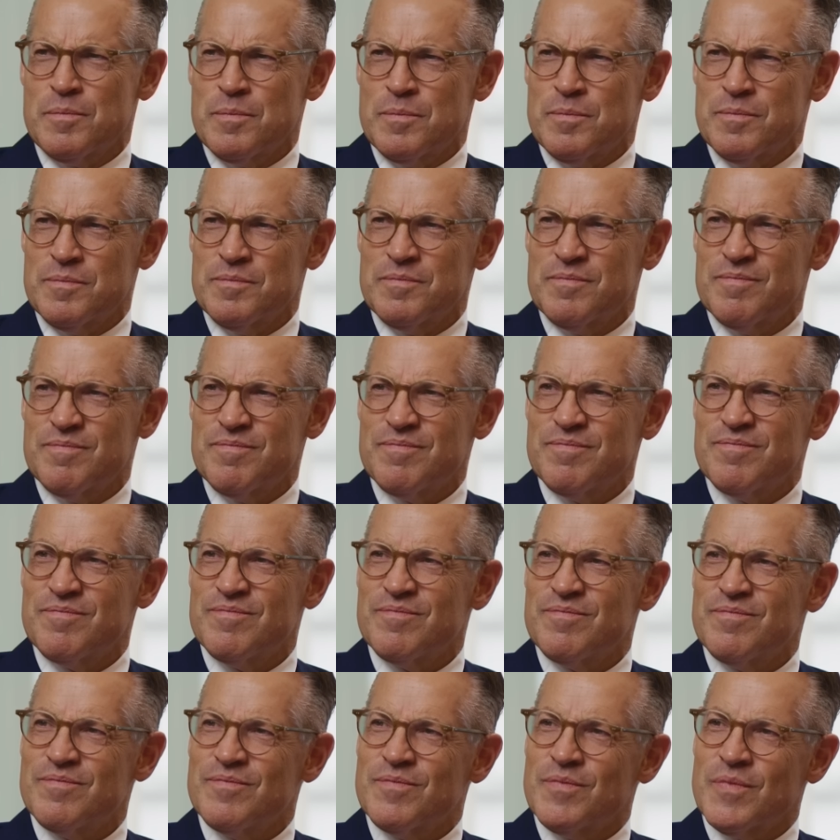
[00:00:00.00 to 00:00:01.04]

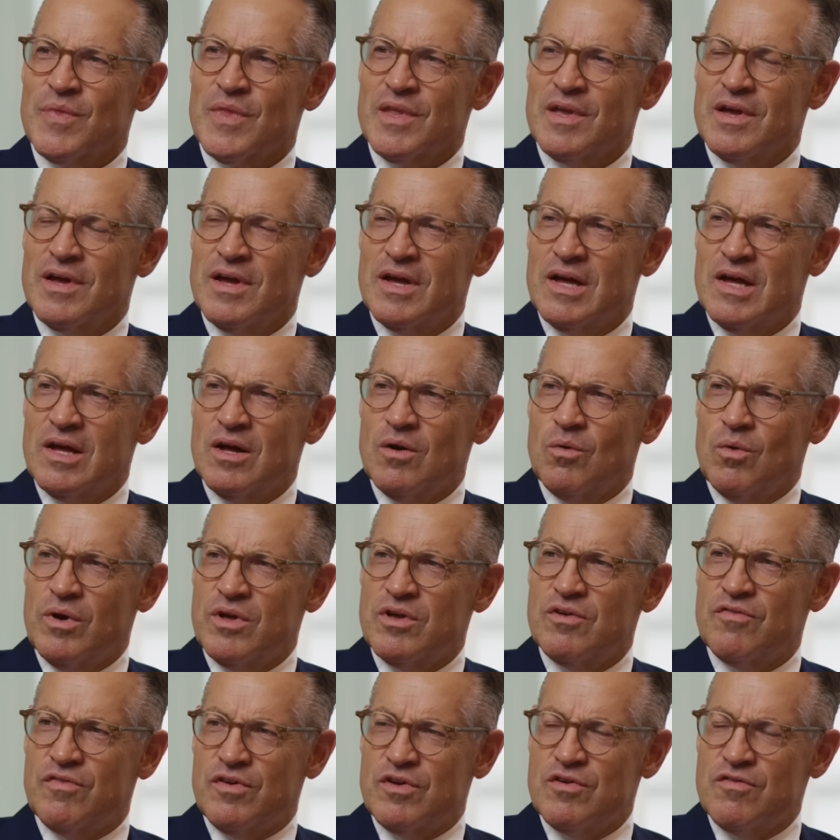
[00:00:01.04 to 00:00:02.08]
and, and well, yeah.
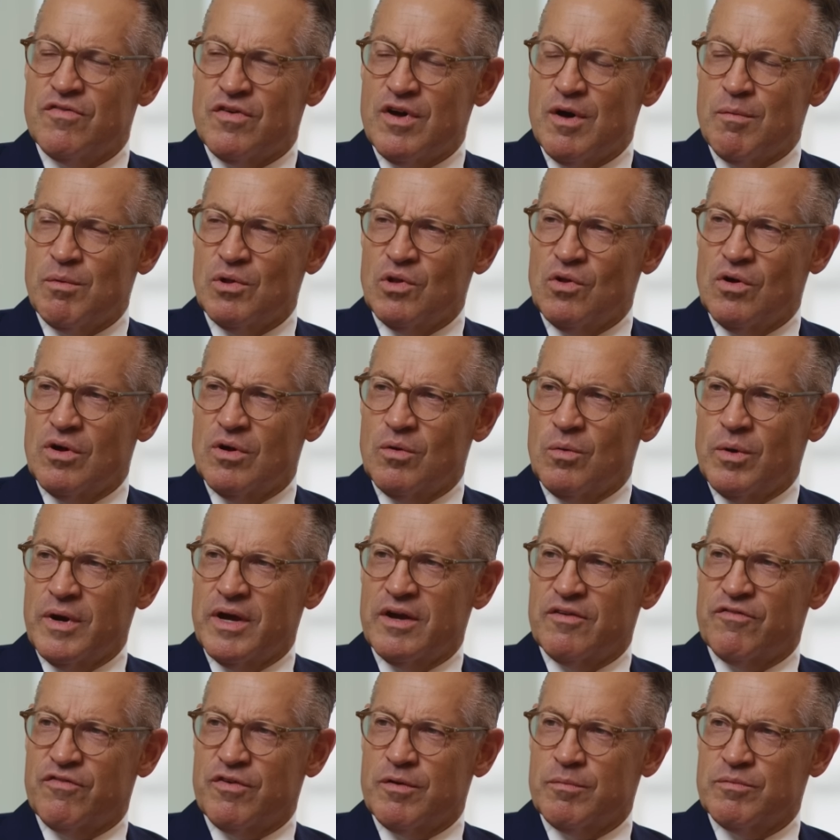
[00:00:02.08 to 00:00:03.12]
you've, you've come a long
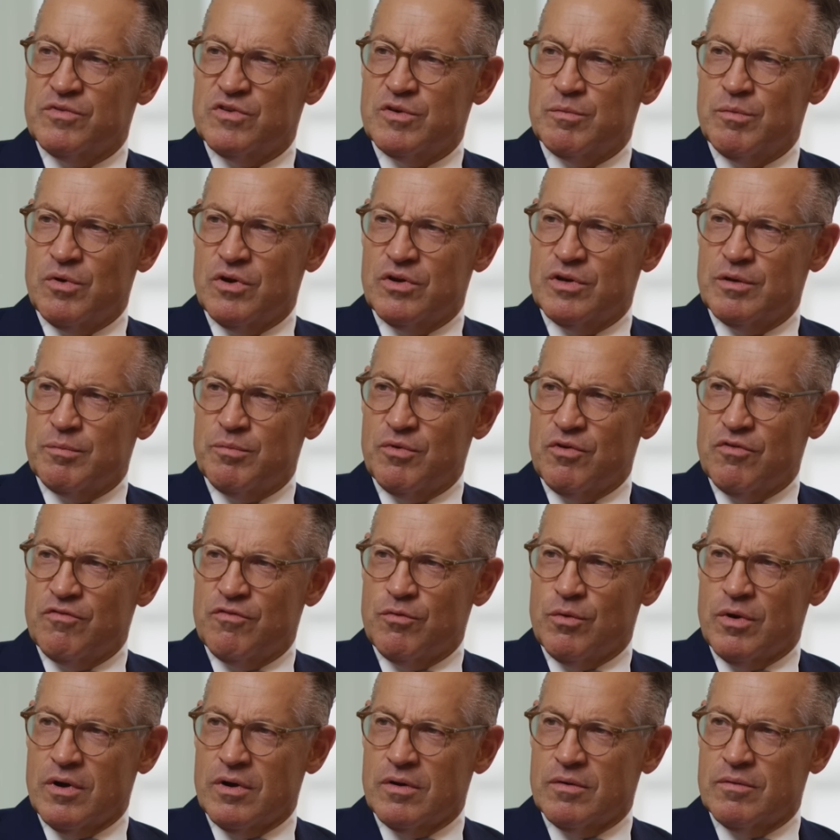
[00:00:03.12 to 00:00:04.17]
way from Simone de
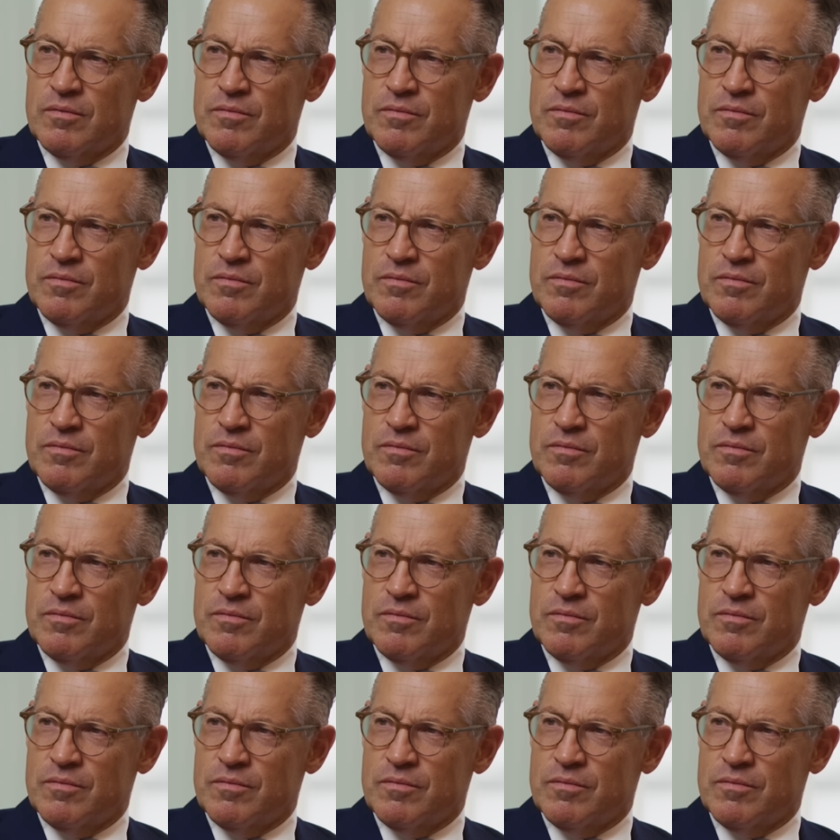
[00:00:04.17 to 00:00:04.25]
Beauvoir.